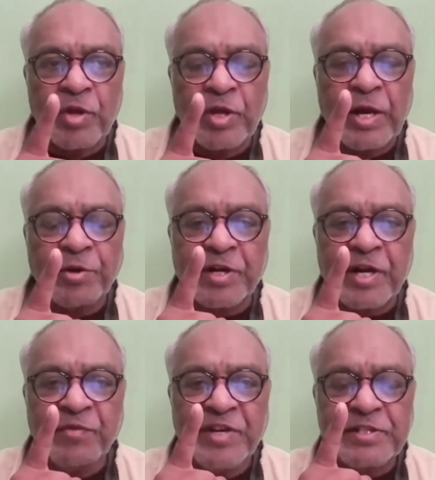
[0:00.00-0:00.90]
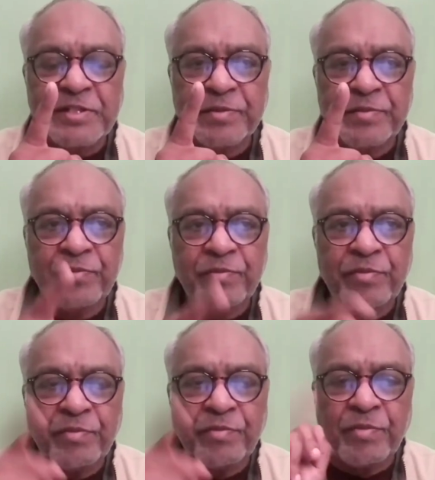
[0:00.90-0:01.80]
You have to convince.
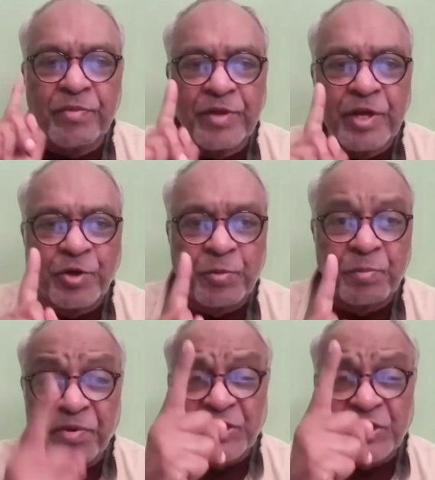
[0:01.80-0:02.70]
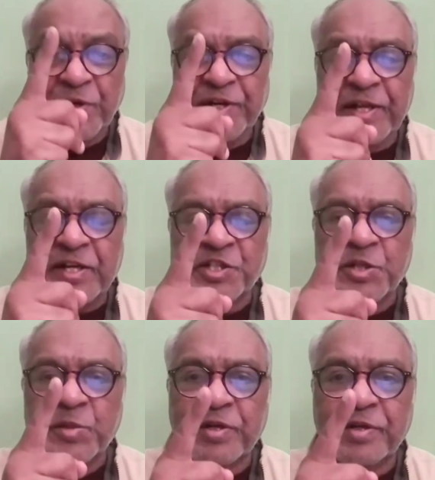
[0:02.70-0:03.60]
You have to persuade the
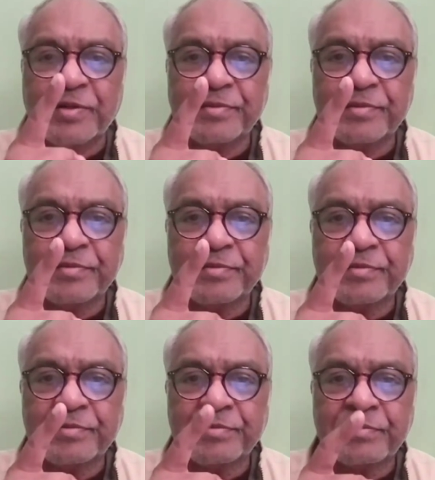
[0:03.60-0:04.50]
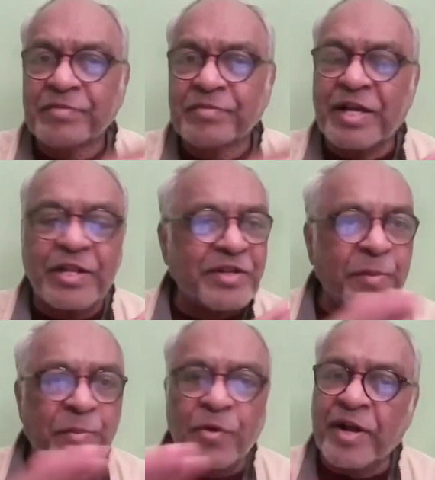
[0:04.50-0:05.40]
customer. Otherwise, the
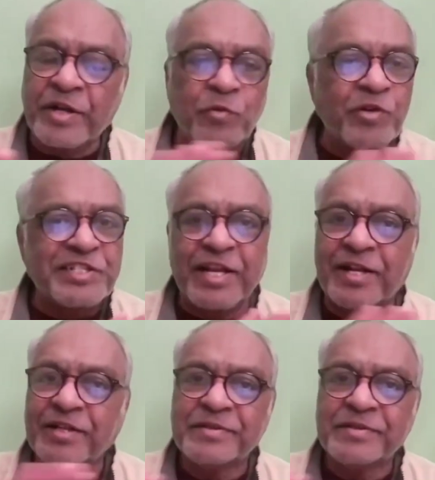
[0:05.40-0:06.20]
product won't sell.